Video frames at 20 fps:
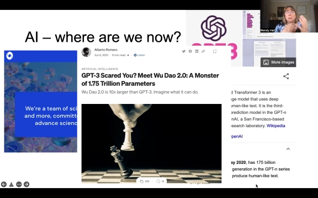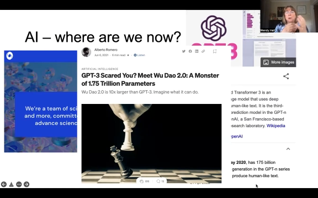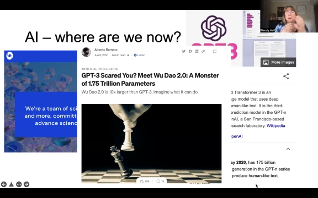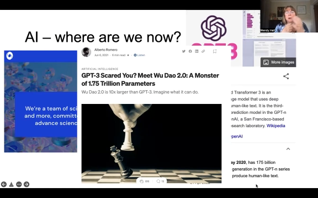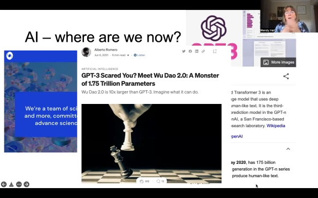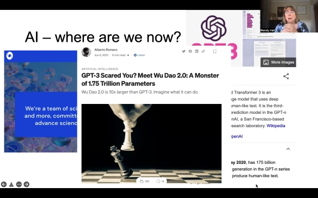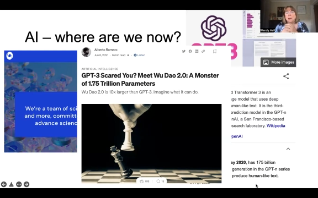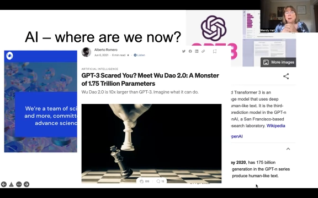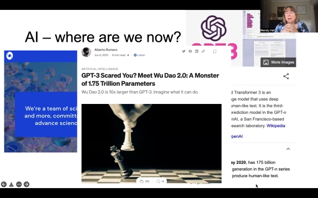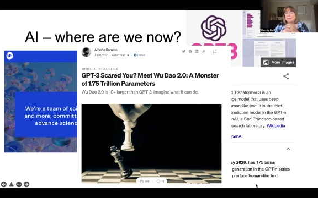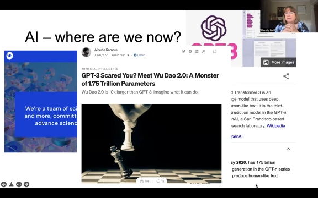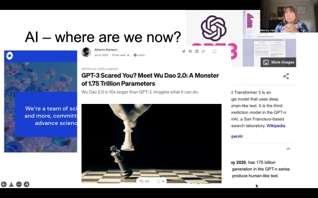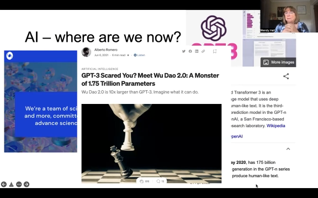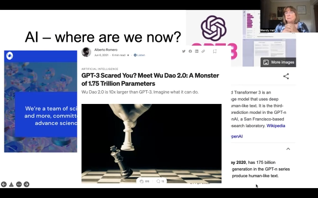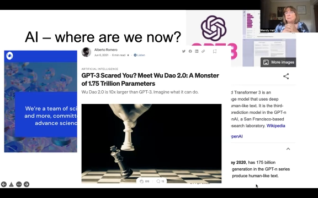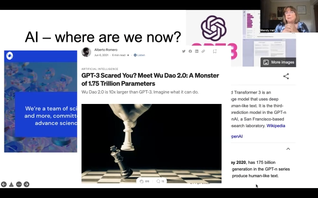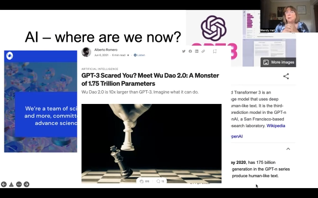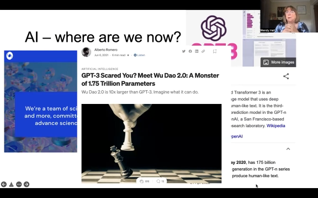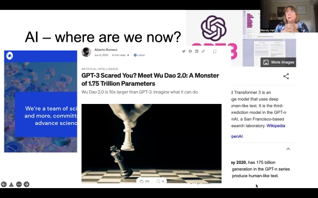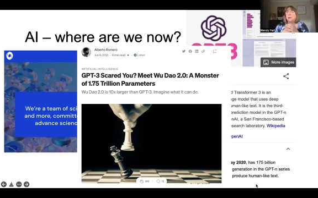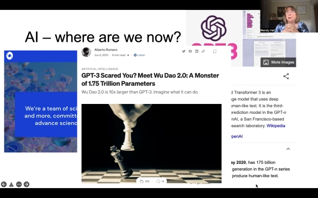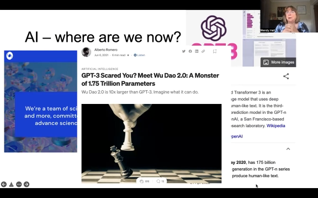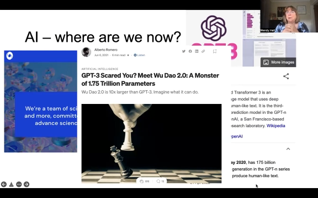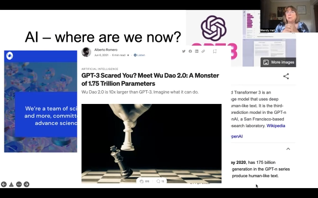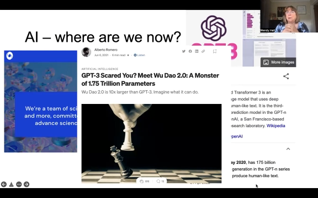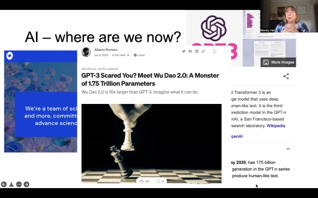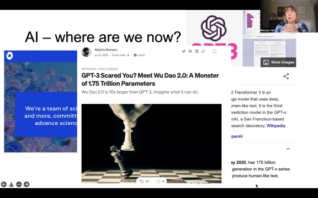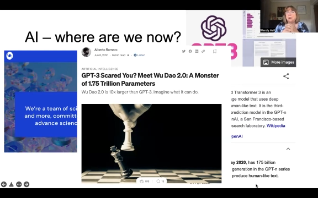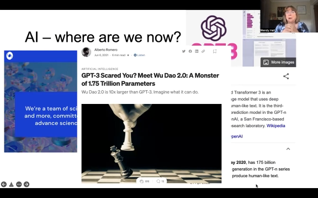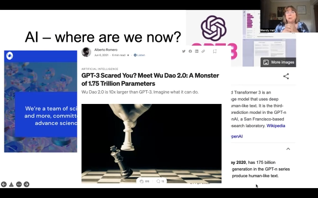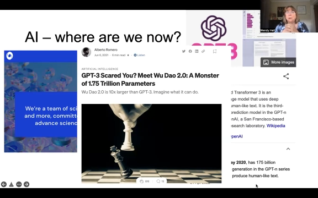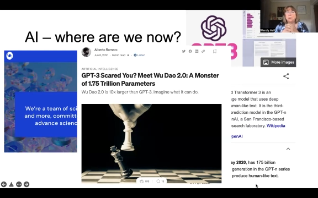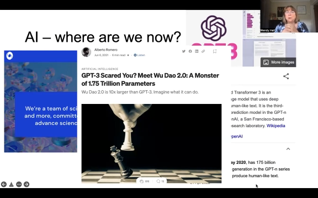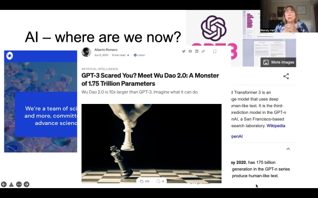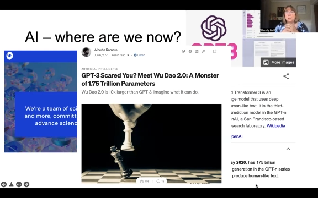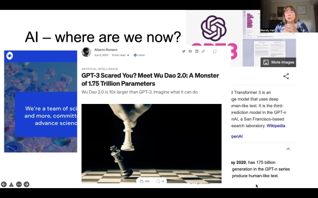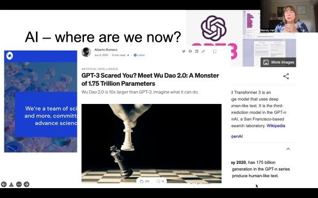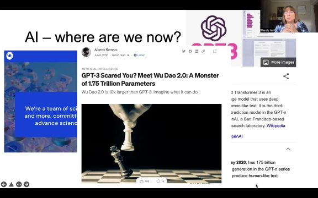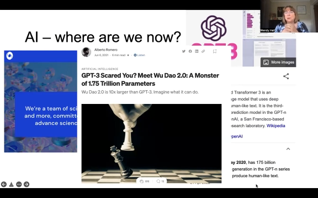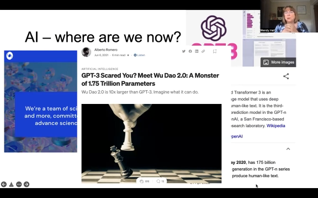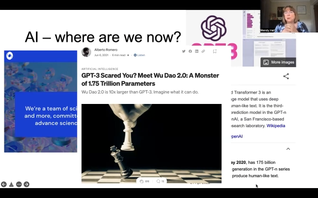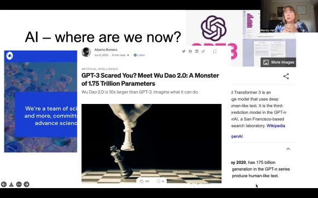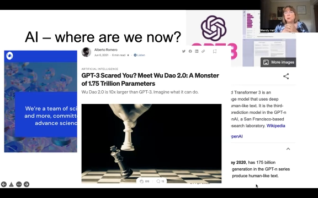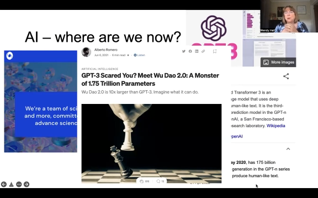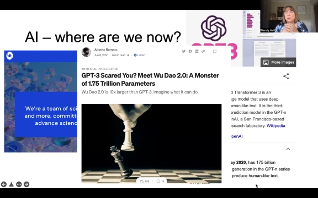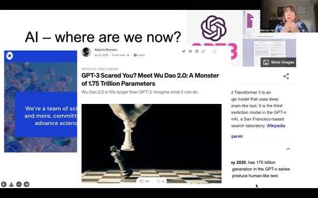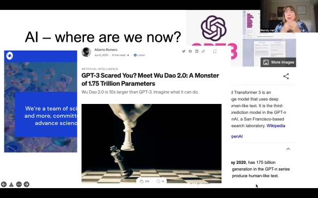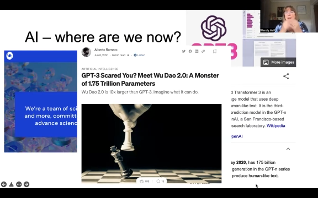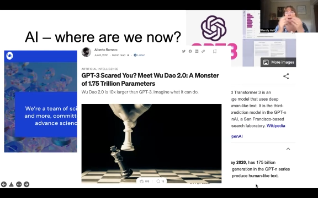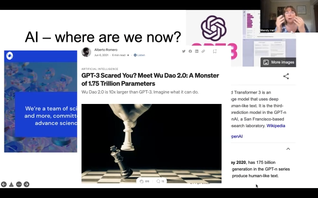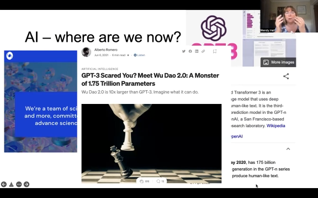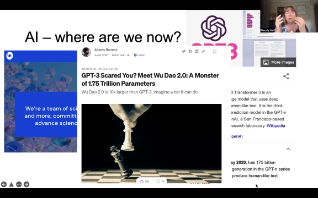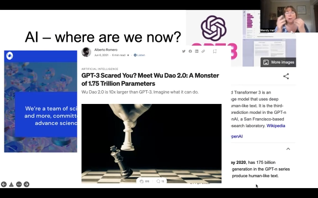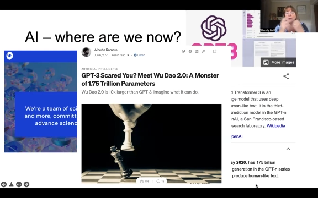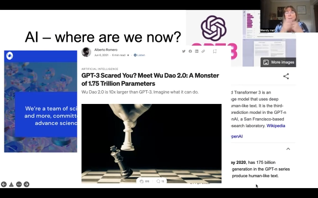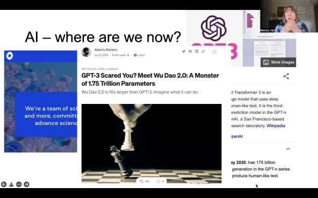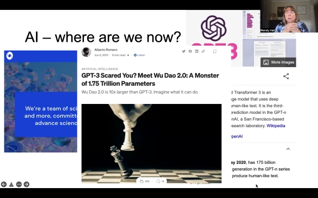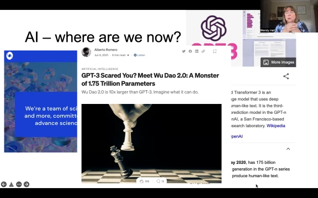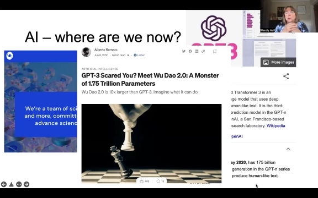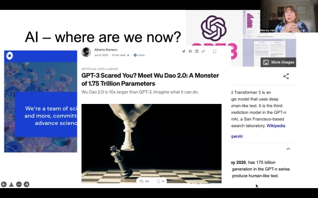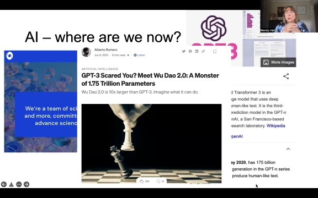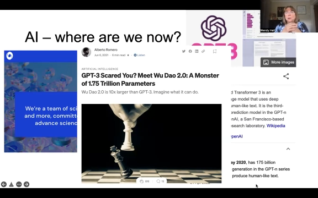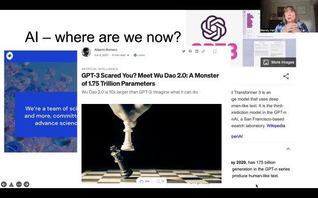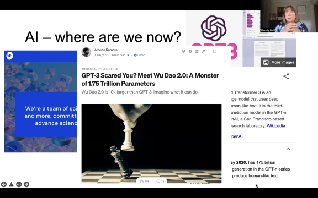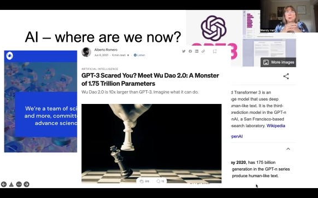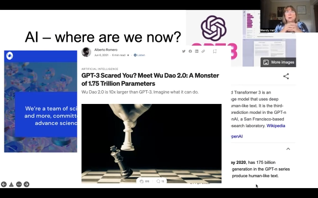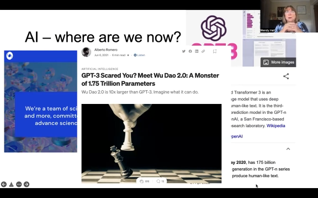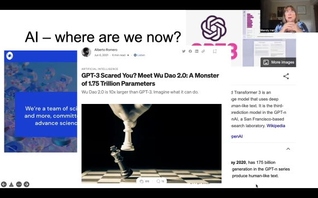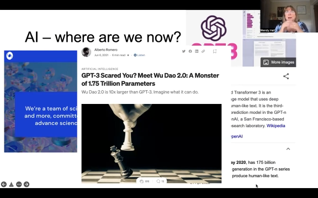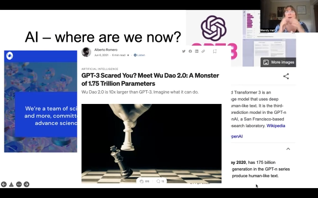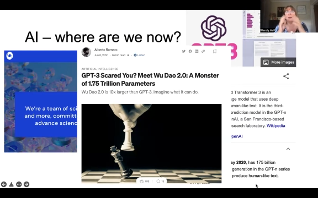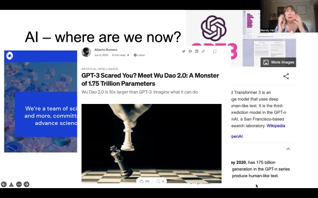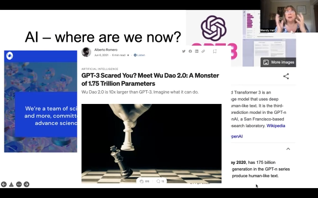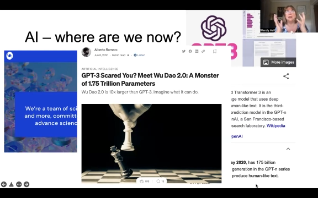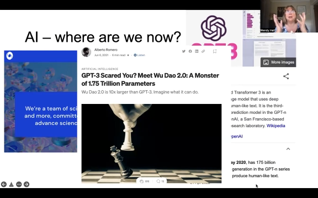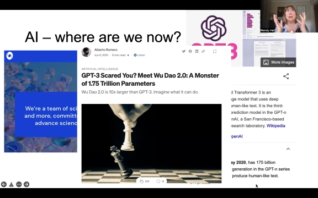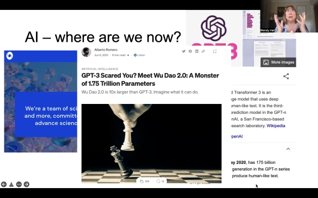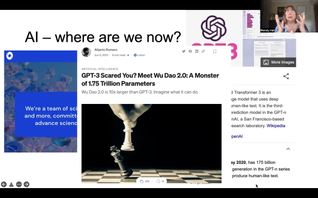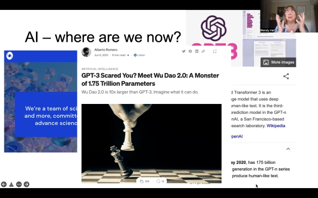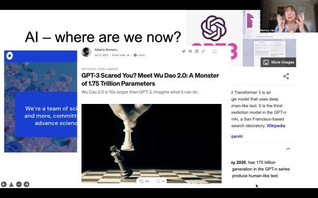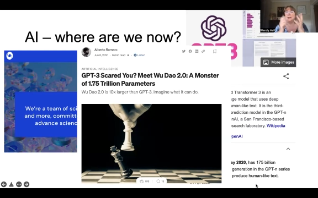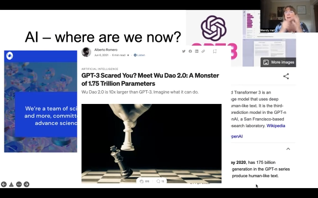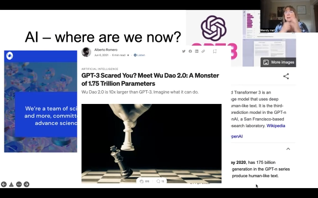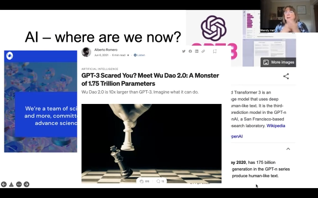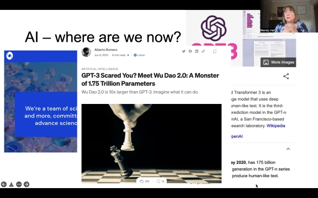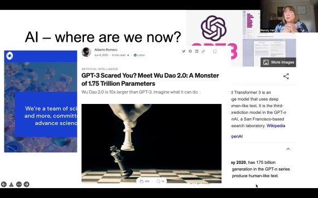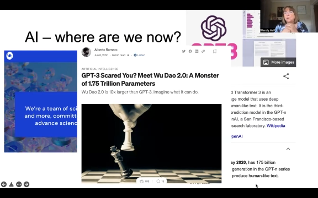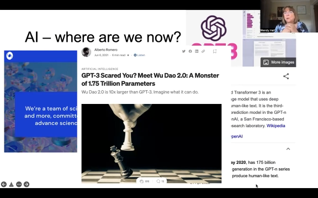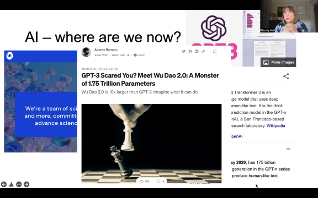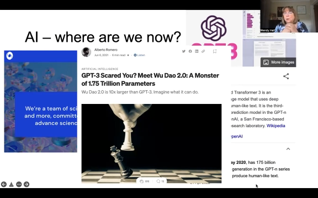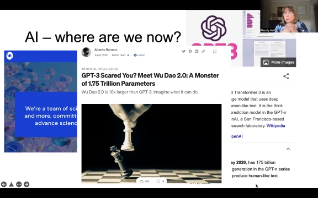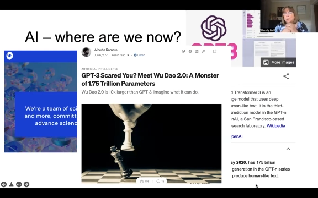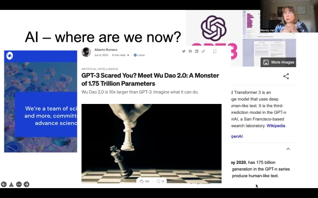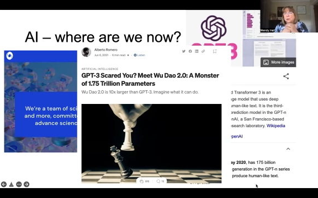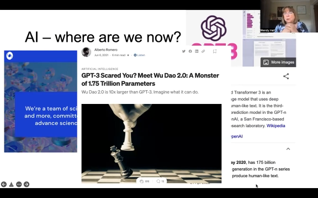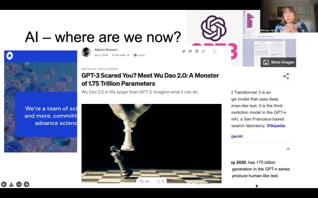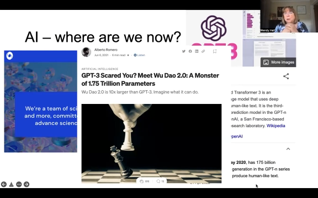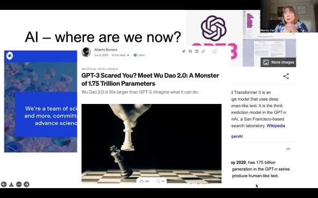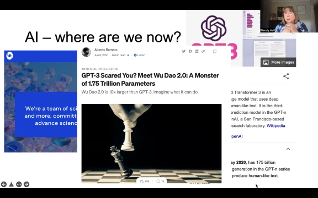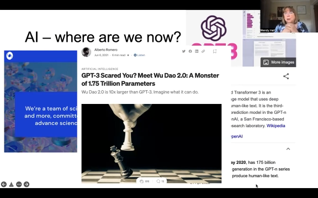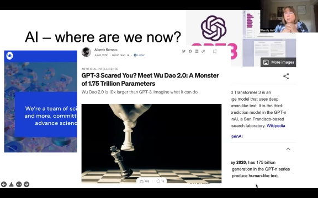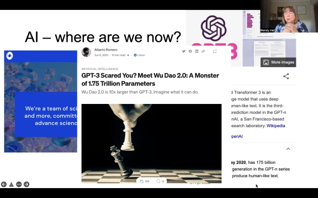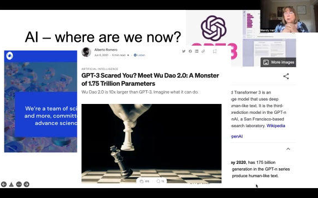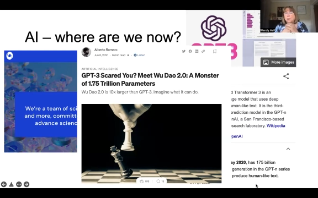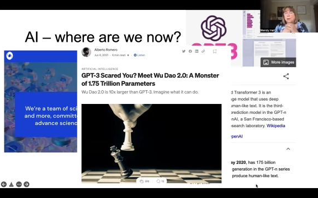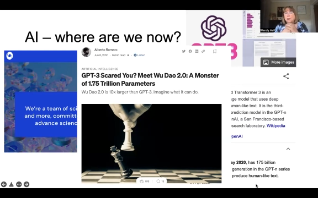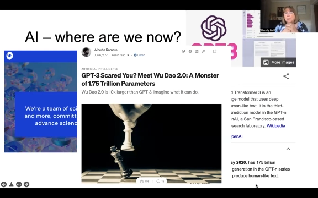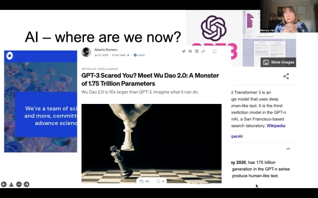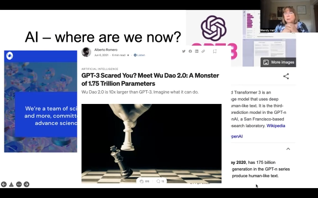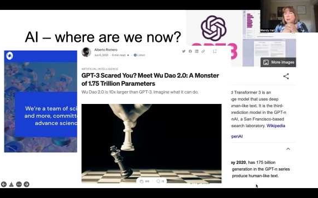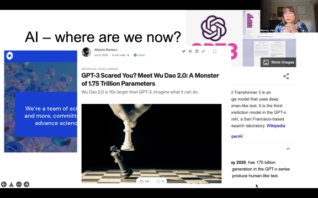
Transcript: [unreadable: no face in view]